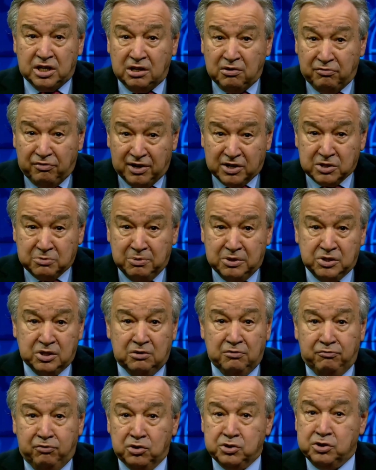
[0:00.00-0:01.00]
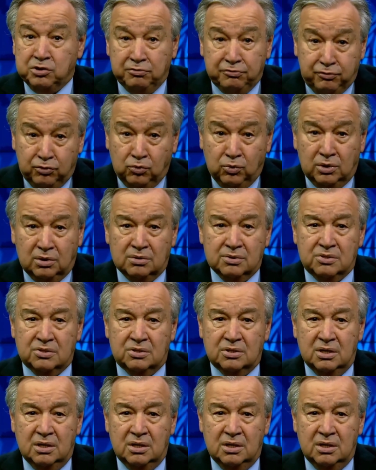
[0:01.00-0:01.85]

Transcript: investments in fossil fuels,